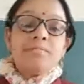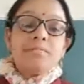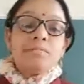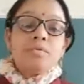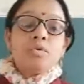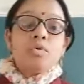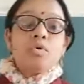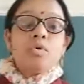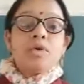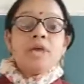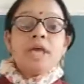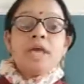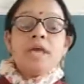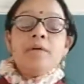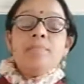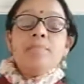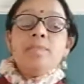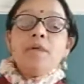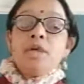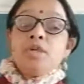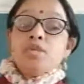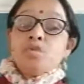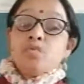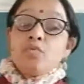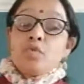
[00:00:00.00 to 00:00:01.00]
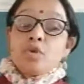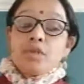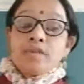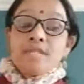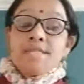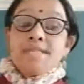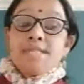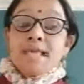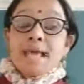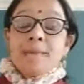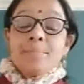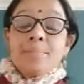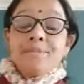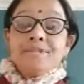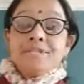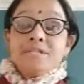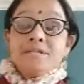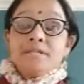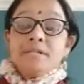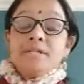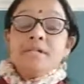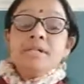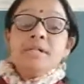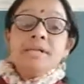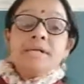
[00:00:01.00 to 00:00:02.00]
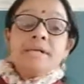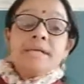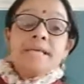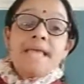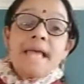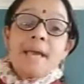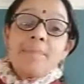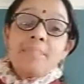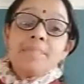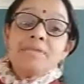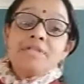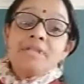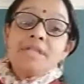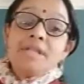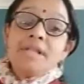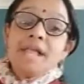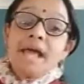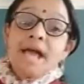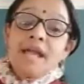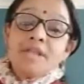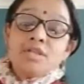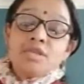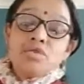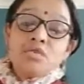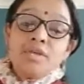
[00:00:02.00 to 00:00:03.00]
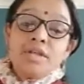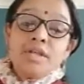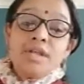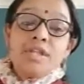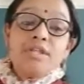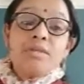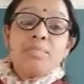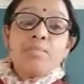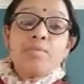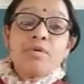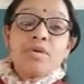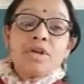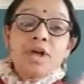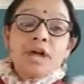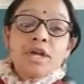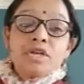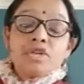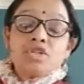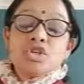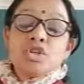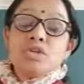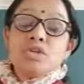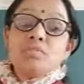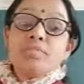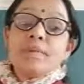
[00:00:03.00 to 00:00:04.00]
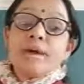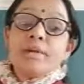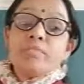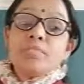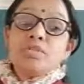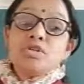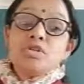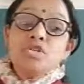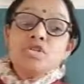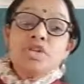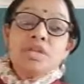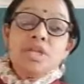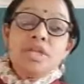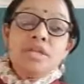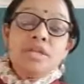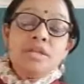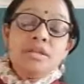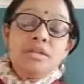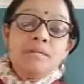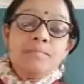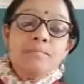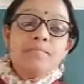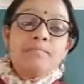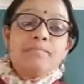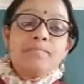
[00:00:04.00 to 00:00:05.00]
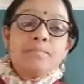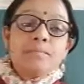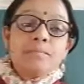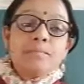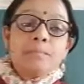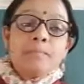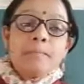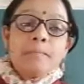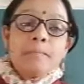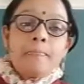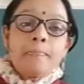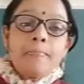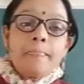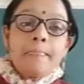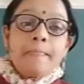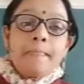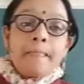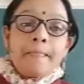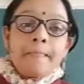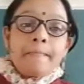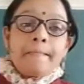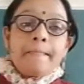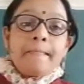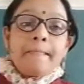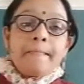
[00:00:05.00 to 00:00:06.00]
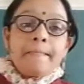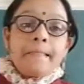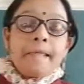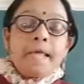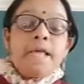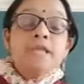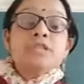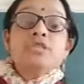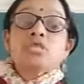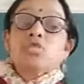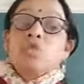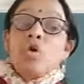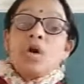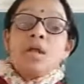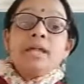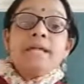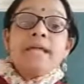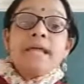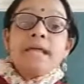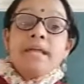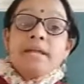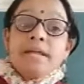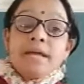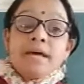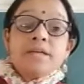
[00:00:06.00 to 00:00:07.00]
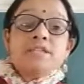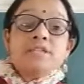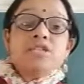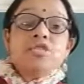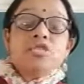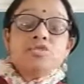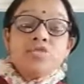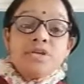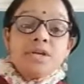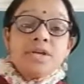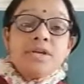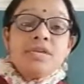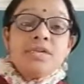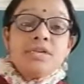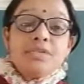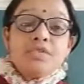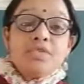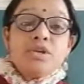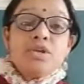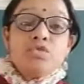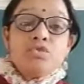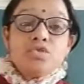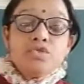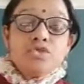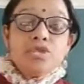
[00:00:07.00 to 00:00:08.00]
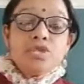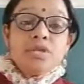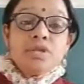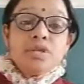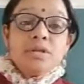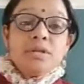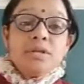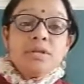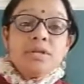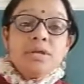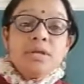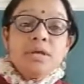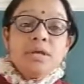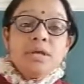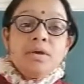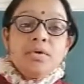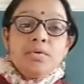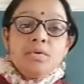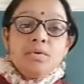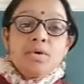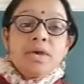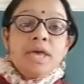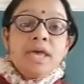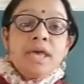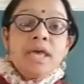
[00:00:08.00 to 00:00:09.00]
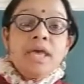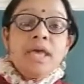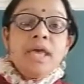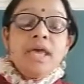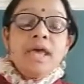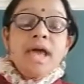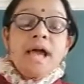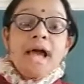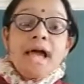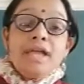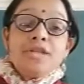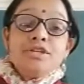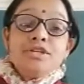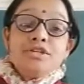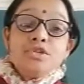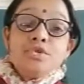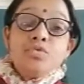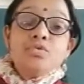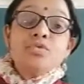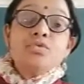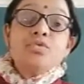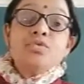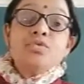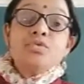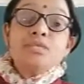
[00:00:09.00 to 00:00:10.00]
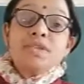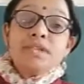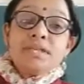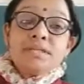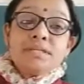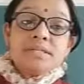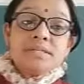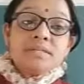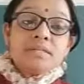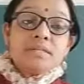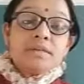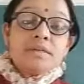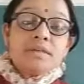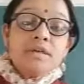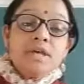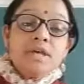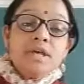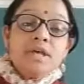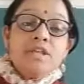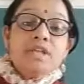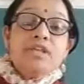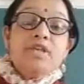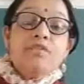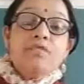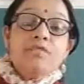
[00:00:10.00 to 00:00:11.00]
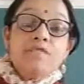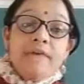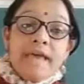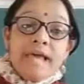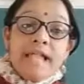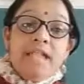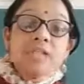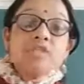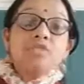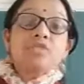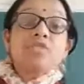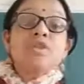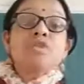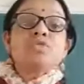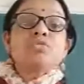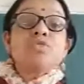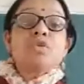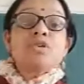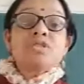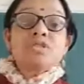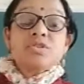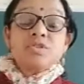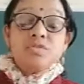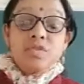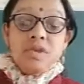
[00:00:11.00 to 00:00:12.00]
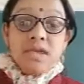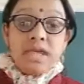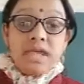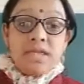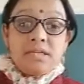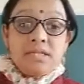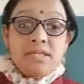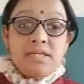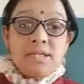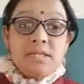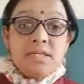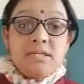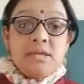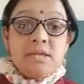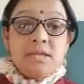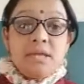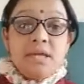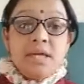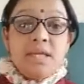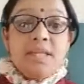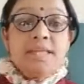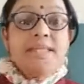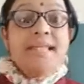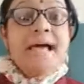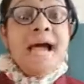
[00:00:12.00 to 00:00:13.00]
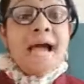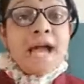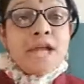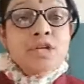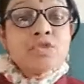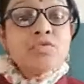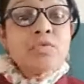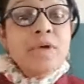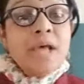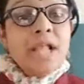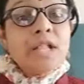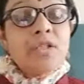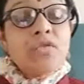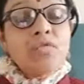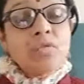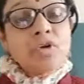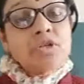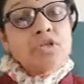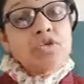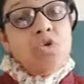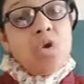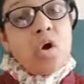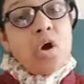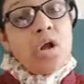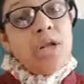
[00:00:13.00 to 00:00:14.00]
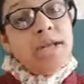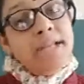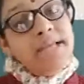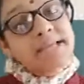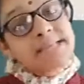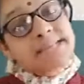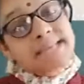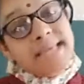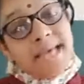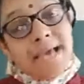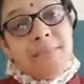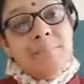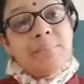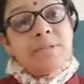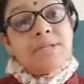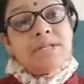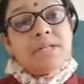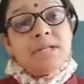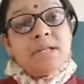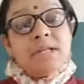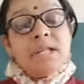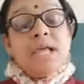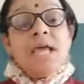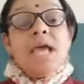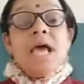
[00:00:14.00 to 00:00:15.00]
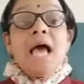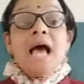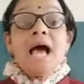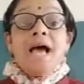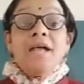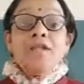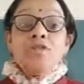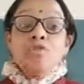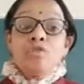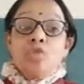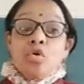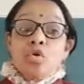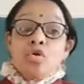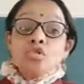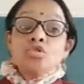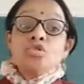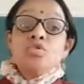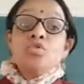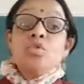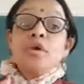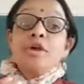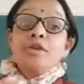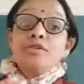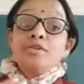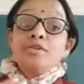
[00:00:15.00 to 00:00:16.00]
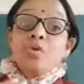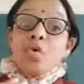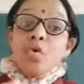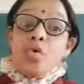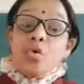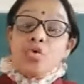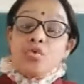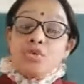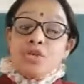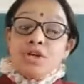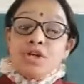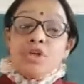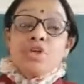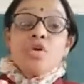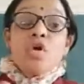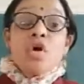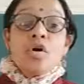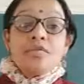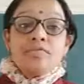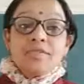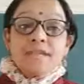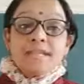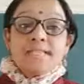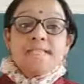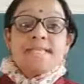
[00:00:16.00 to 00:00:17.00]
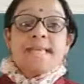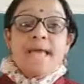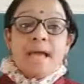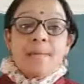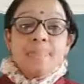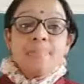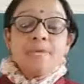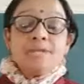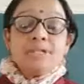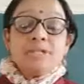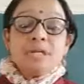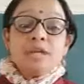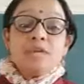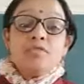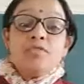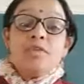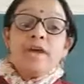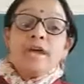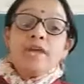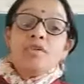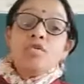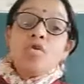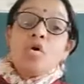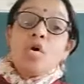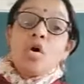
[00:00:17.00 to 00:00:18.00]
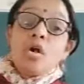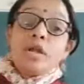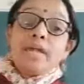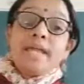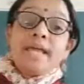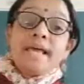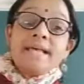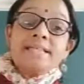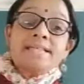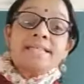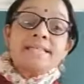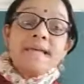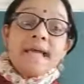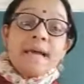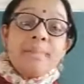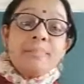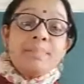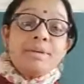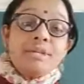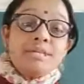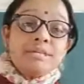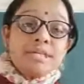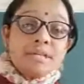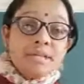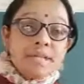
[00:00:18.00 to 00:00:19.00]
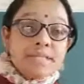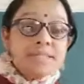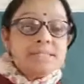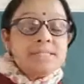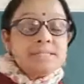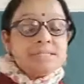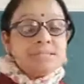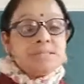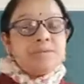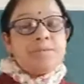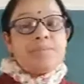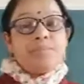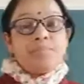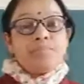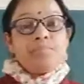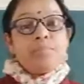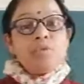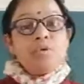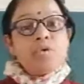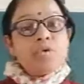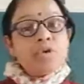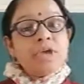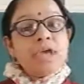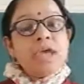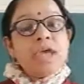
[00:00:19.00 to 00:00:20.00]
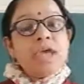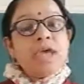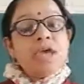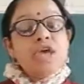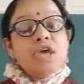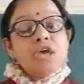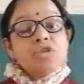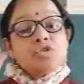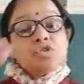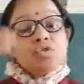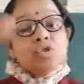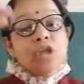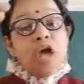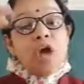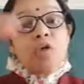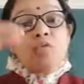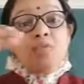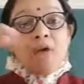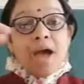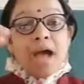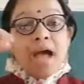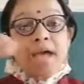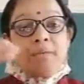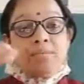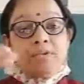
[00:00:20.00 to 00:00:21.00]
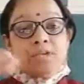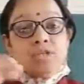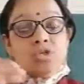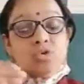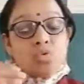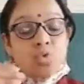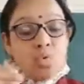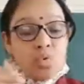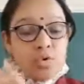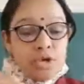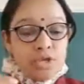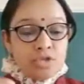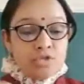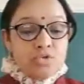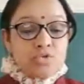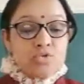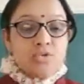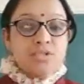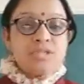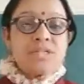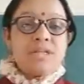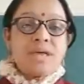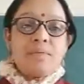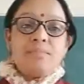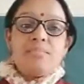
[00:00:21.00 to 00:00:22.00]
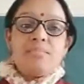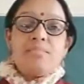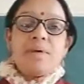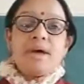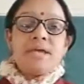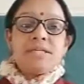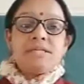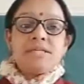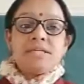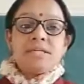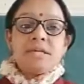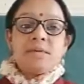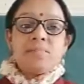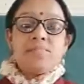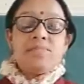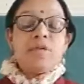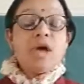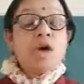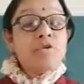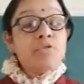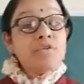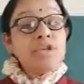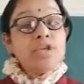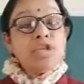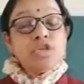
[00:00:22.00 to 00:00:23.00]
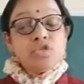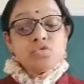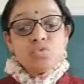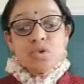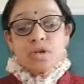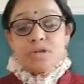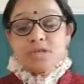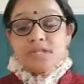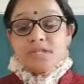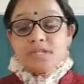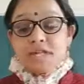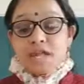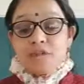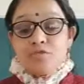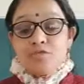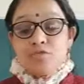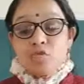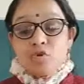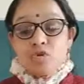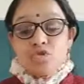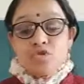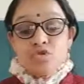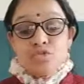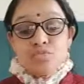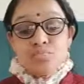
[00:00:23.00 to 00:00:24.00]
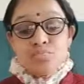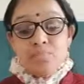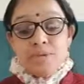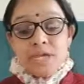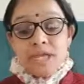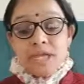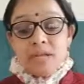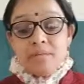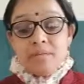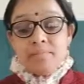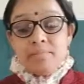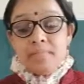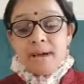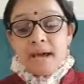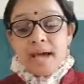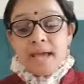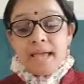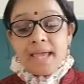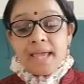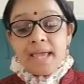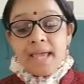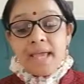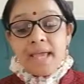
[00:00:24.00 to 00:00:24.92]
Okay, so what is capital? Capital, actually, the production by machine is called industrial revolution. Okay, and due to this, the wealth which was created, that wealth was called as capital. And those who were the owner of this capital were called as capitalists. Okay, so now I am just going through step by step. Now we need to understand what do you mean by